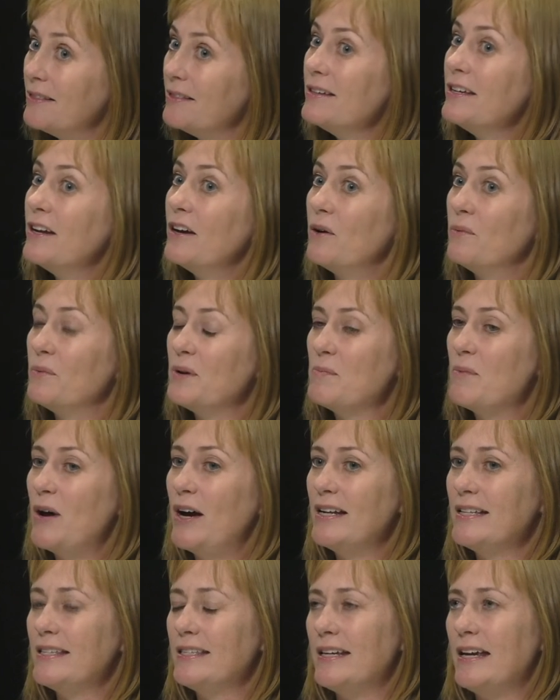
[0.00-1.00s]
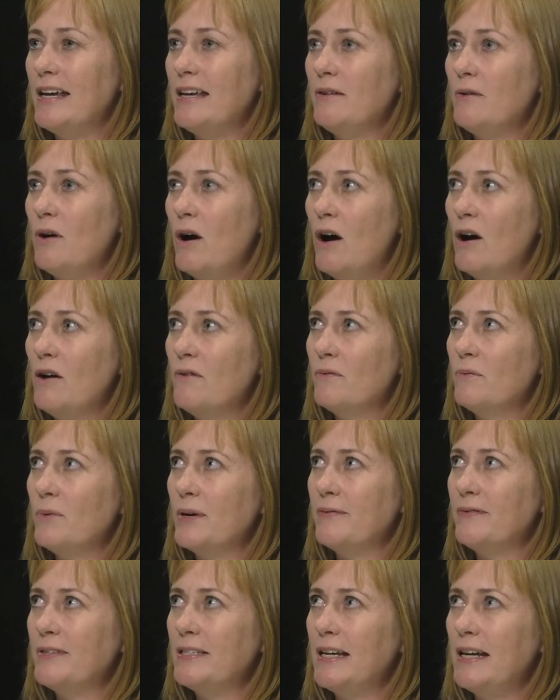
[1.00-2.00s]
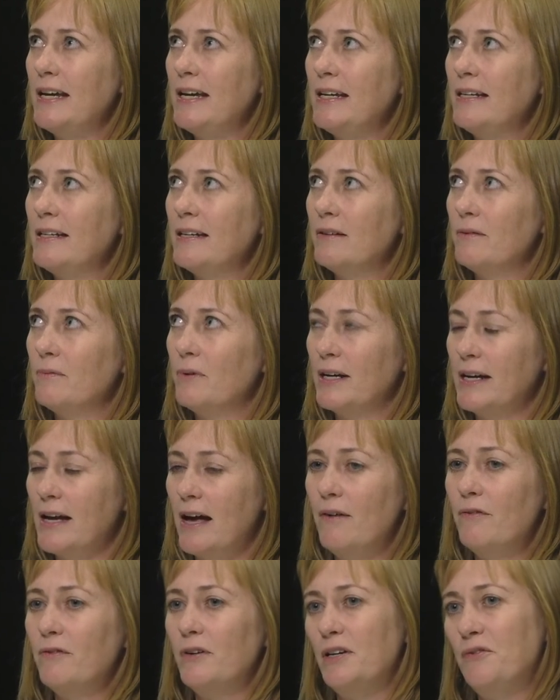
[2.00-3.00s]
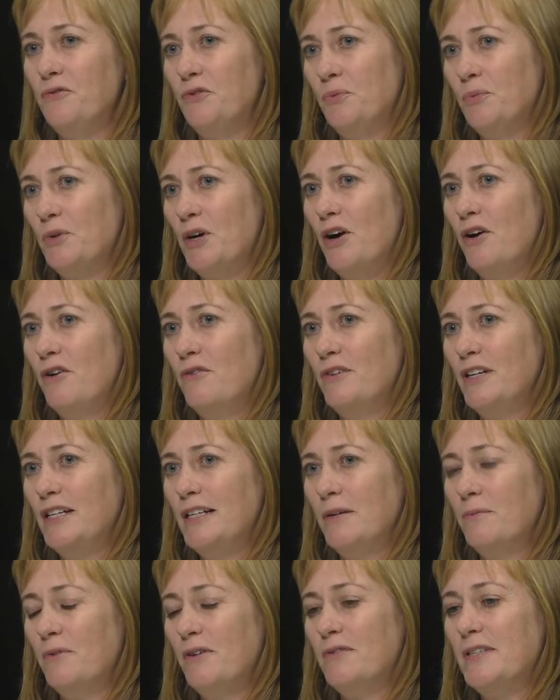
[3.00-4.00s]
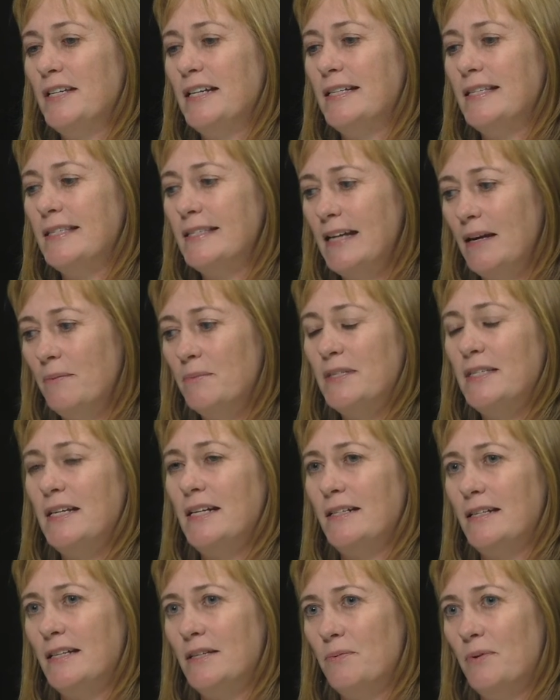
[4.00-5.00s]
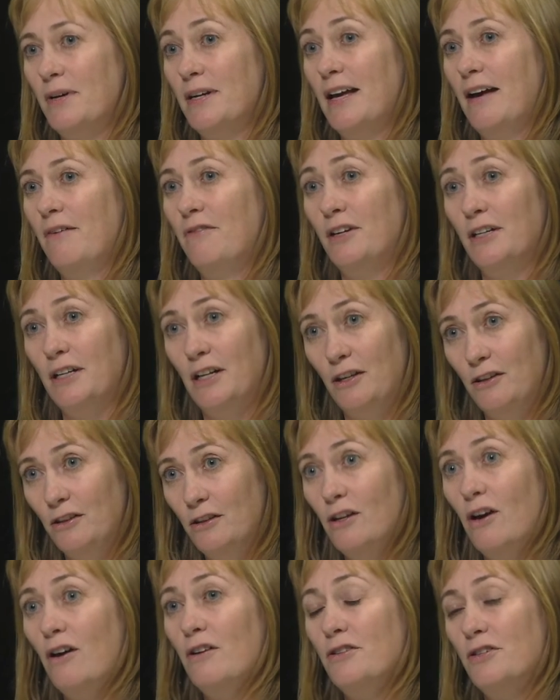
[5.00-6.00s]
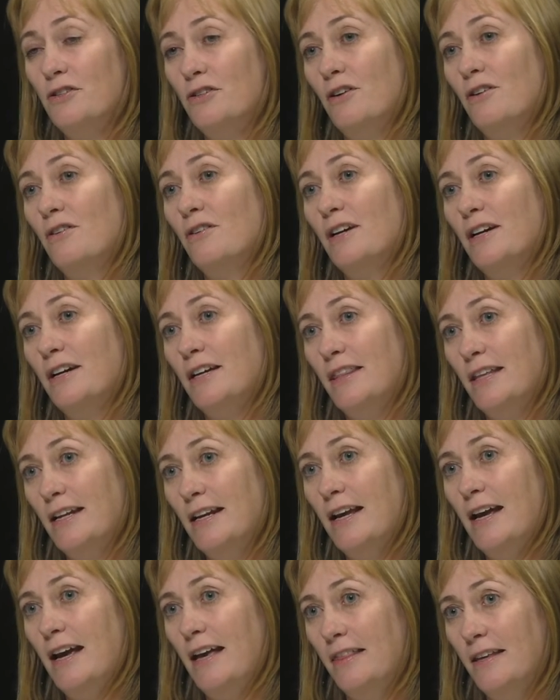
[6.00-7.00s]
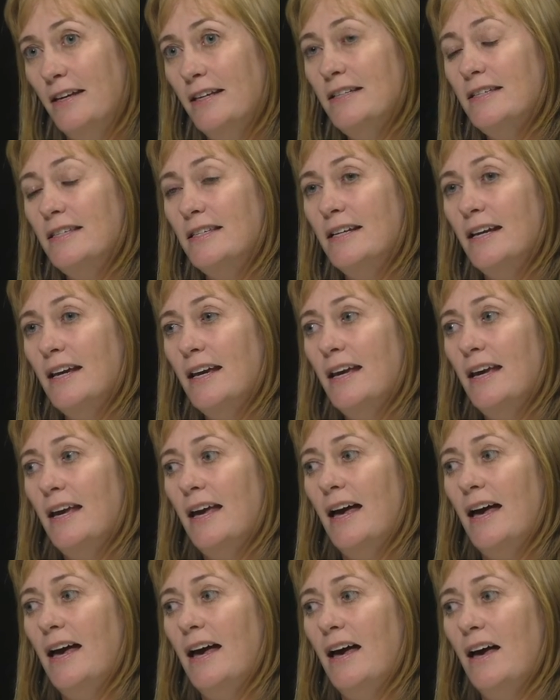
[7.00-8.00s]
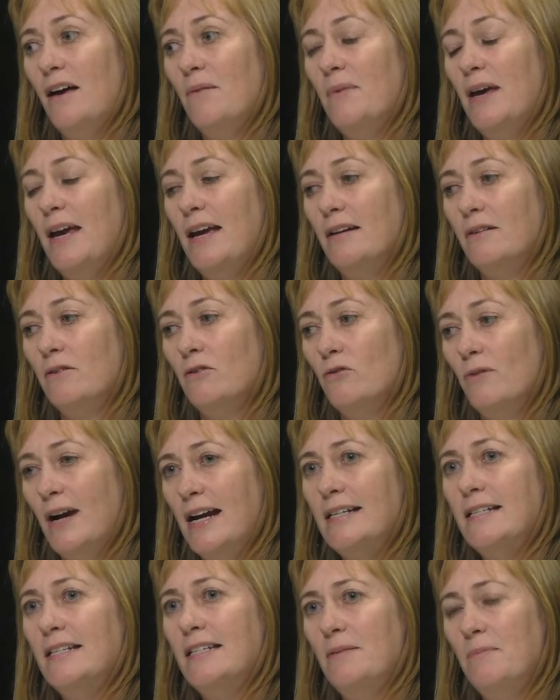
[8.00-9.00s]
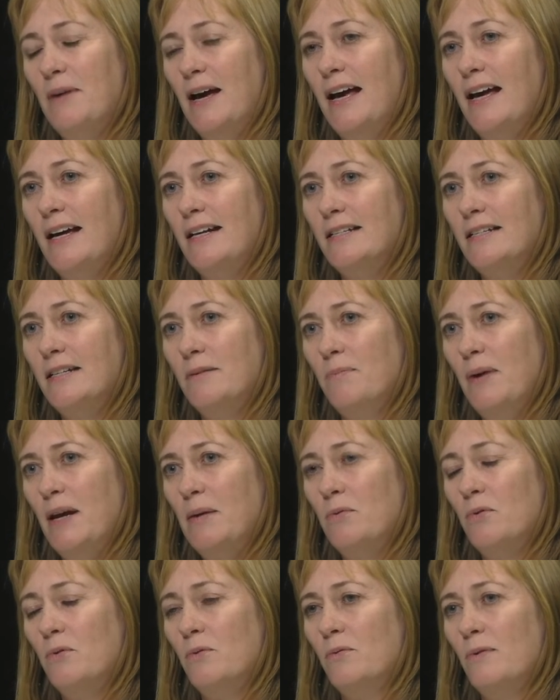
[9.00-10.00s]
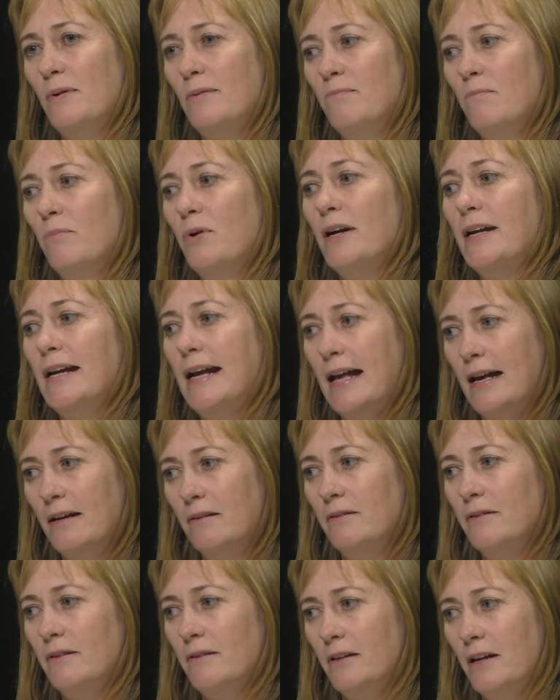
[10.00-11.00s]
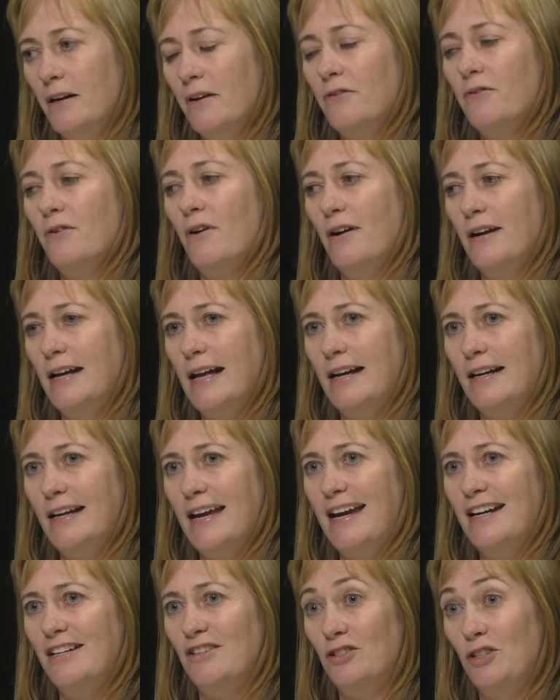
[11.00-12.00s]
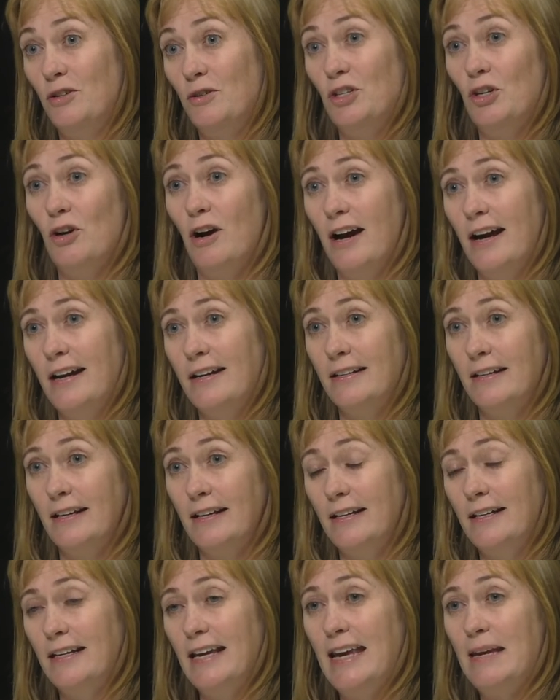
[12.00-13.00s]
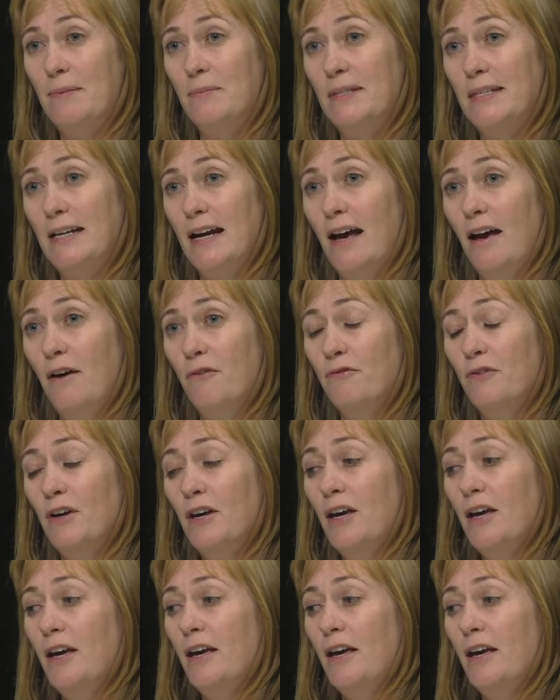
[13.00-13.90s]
You know, we might see, we've seen recovery from COVID, and we've seen some sectors recovering a lot stronger than others, and greater demand, and people putting out, throwing out cash to try and keep staff.